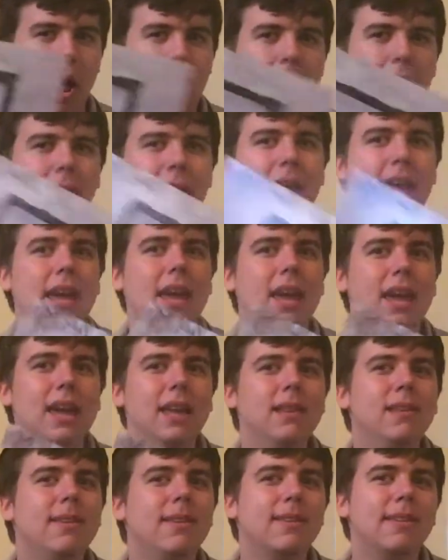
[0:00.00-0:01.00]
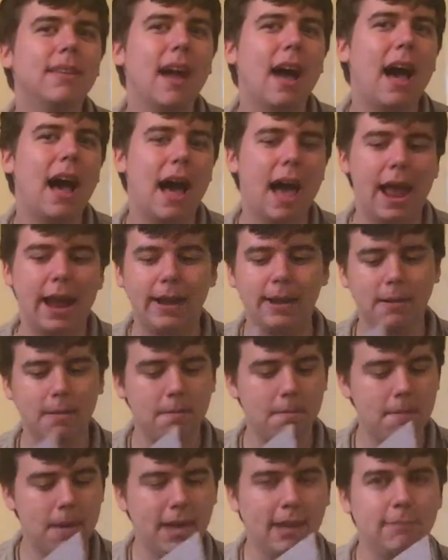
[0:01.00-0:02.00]
And the inside
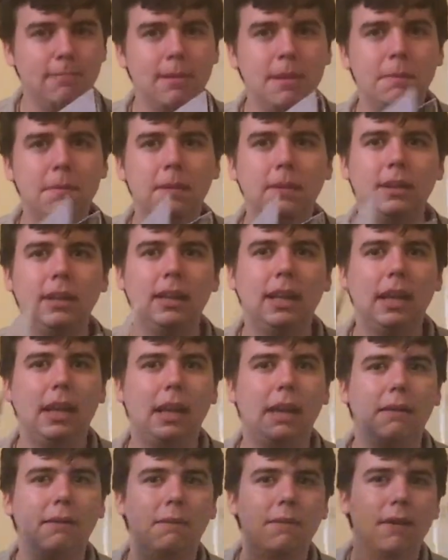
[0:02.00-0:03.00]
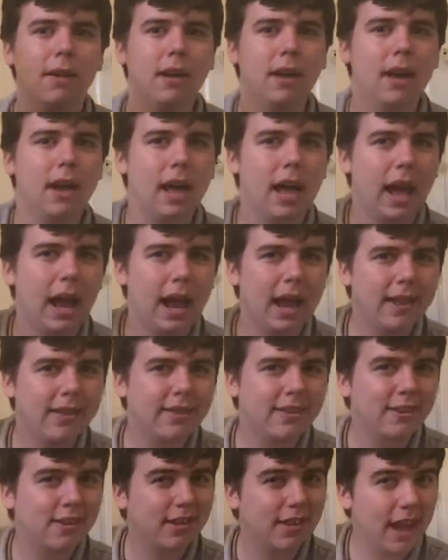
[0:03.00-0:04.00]
makes me believe
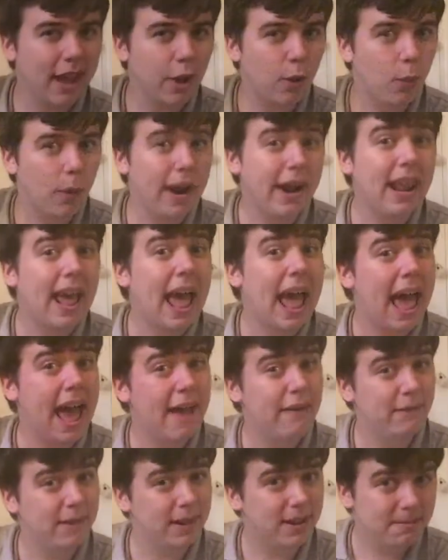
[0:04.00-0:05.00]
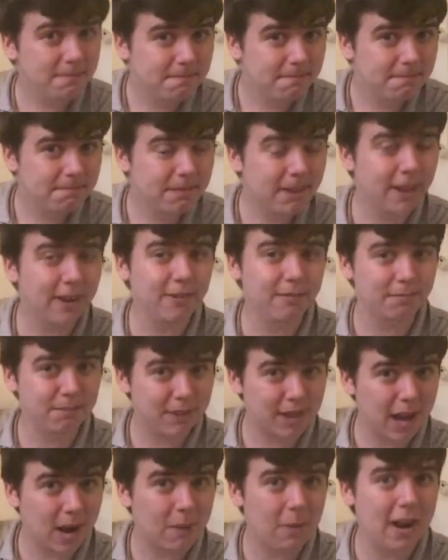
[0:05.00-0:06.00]
it's Stairway to Heaven. Their
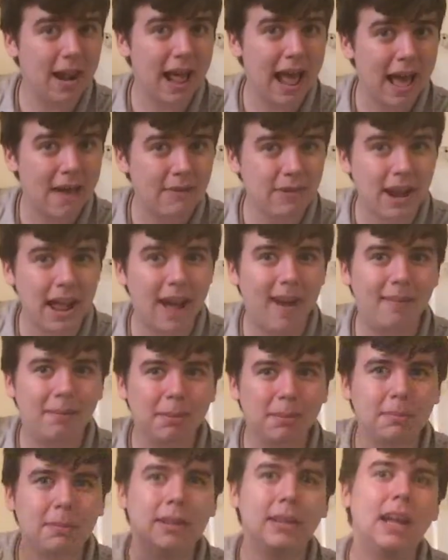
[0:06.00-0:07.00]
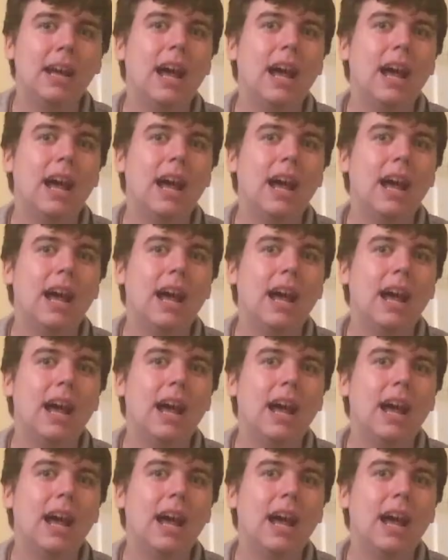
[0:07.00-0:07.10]
Stairway to Heaven album.